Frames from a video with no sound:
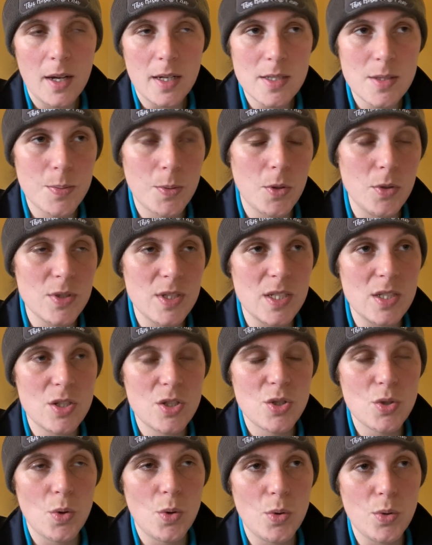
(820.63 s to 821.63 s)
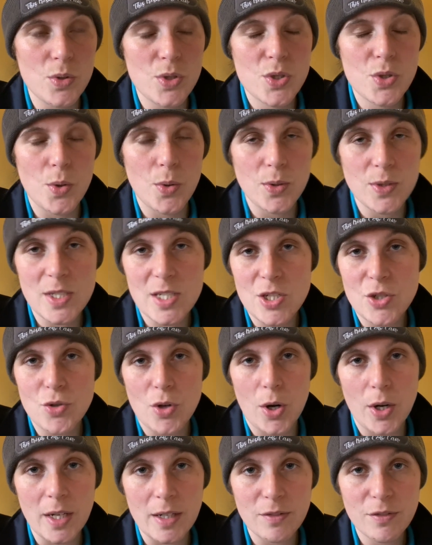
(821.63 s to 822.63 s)
I suppose it's so soul
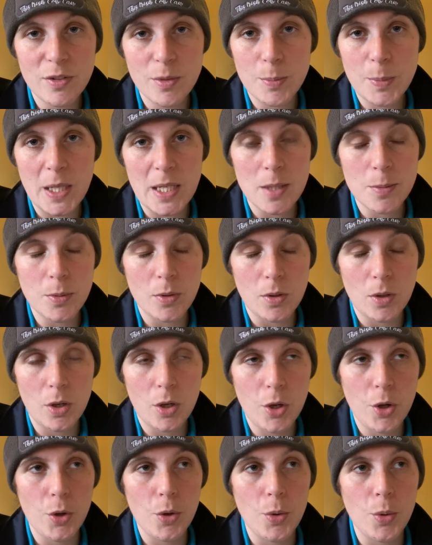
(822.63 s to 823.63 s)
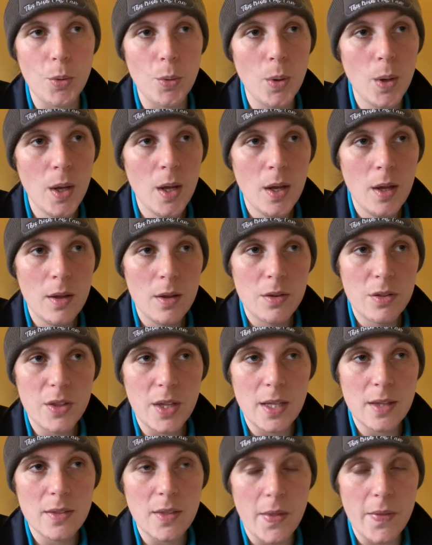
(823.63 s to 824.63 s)
destroying for people who
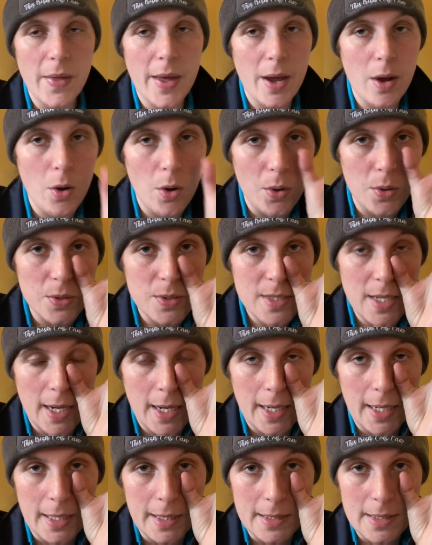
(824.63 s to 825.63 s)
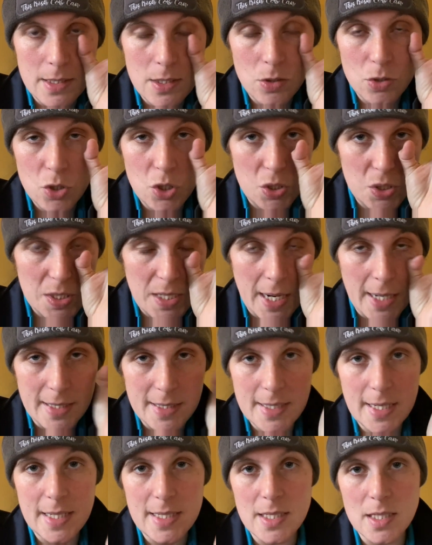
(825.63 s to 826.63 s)
think that their horse has
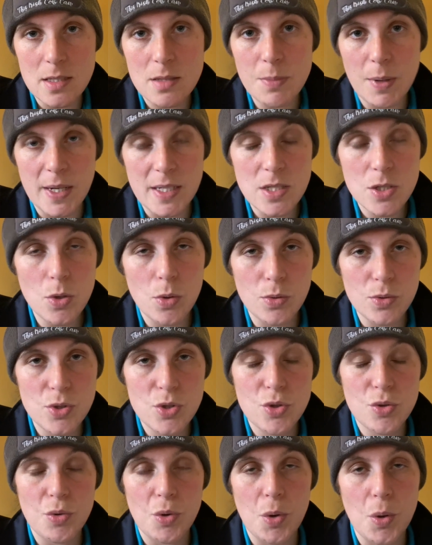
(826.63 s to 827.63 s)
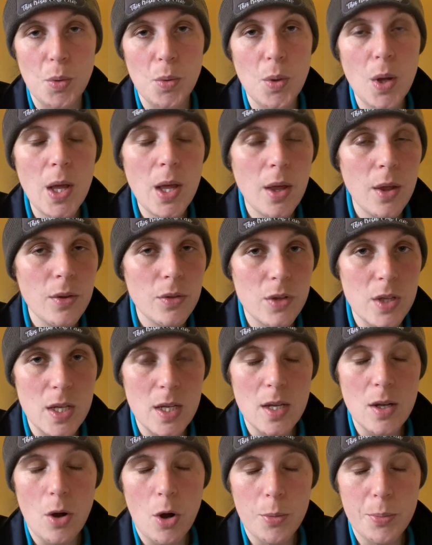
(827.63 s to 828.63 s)
kissing spines, goes through
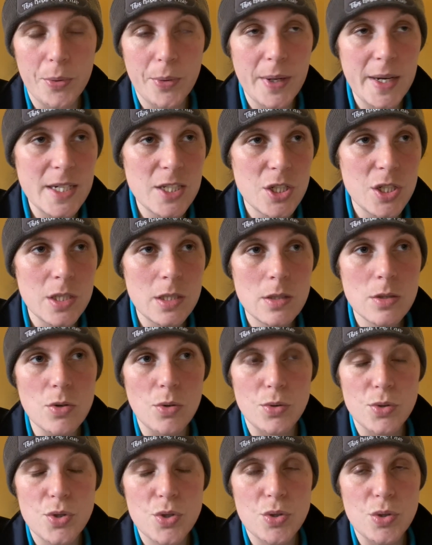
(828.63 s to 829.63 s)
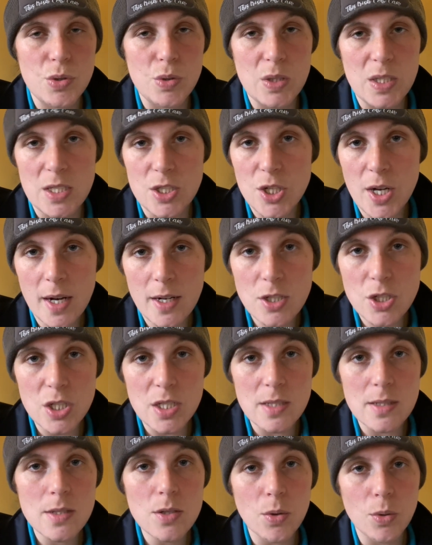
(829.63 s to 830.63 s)
the operation, goes through the
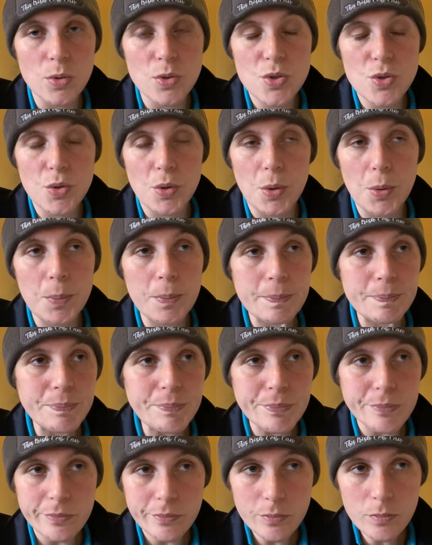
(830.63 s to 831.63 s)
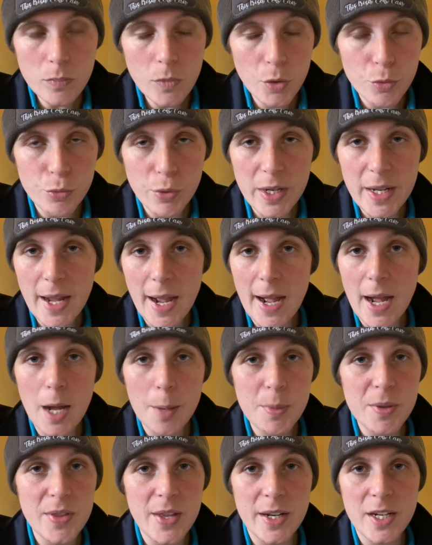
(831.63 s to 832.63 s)
injections, goes through
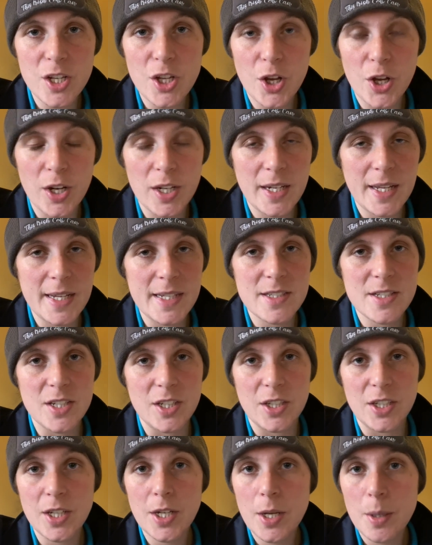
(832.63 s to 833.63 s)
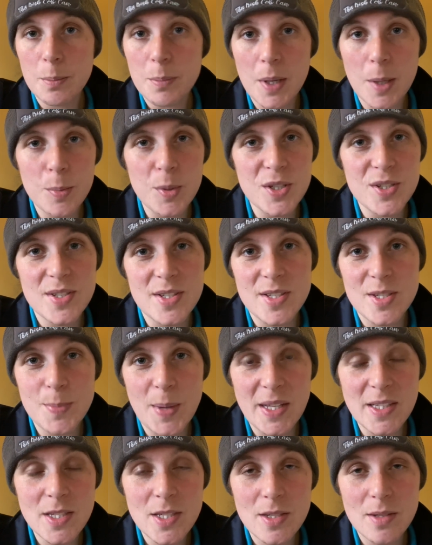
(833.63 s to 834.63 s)
rehab, and then a year later, maybe
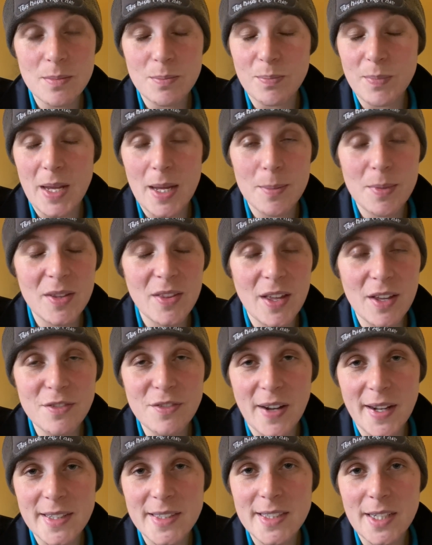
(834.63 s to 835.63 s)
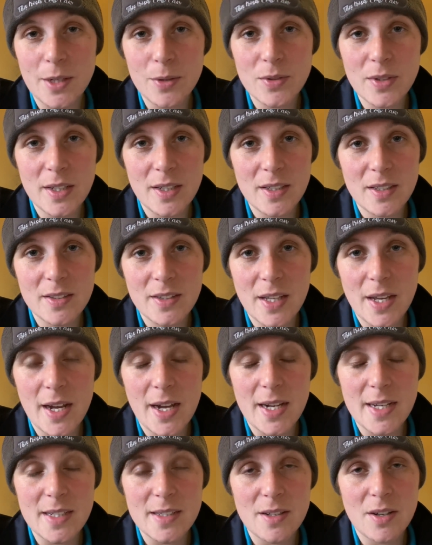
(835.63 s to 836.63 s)
they find out their
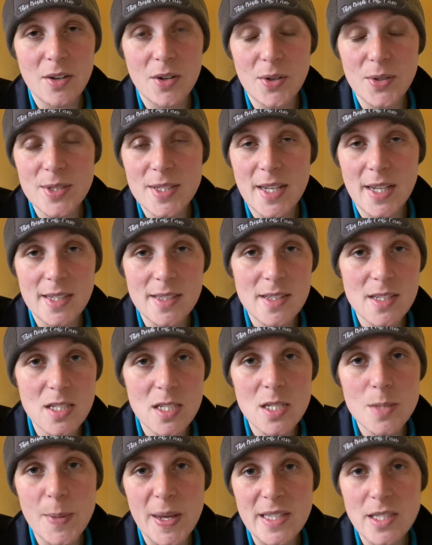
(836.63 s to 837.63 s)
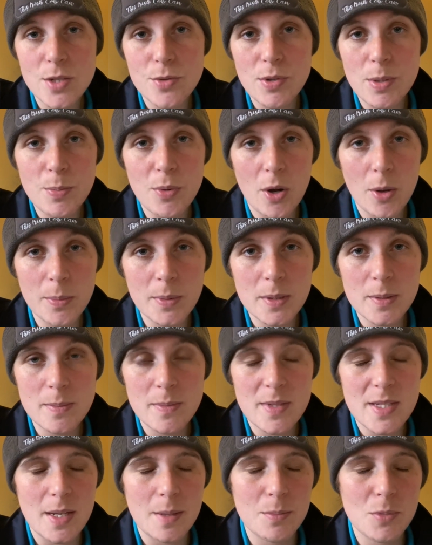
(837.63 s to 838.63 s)
horse has suspensory
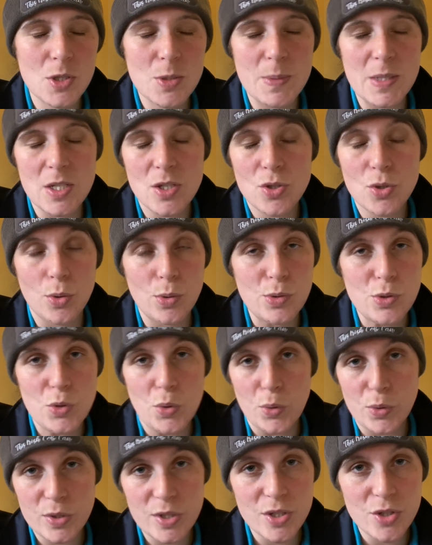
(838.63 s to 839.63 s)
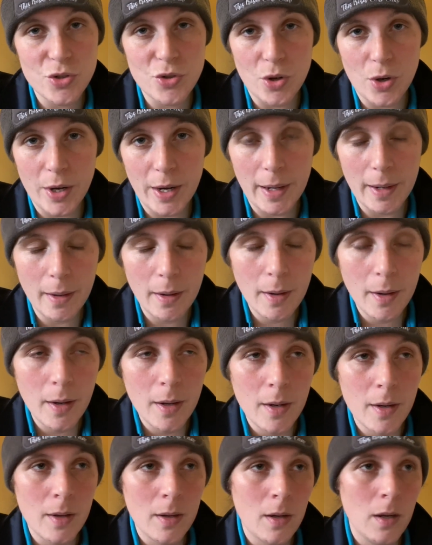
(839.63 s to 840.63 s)
problems. It must be so soul destroying.
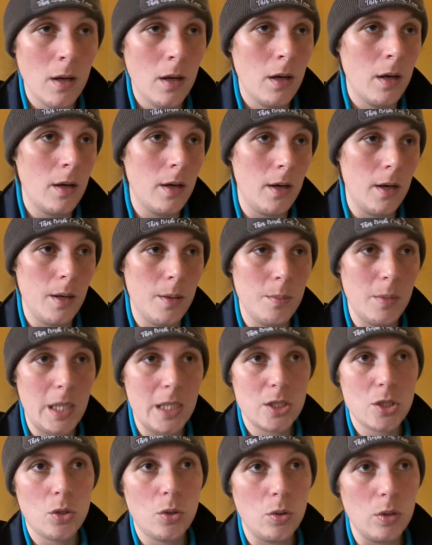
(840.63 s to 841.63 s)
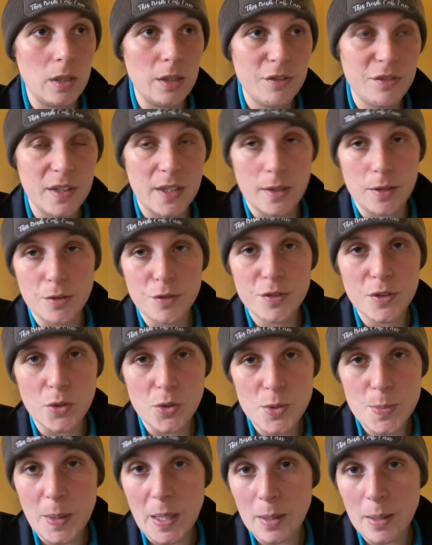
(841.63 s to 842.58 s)
I totally feel for those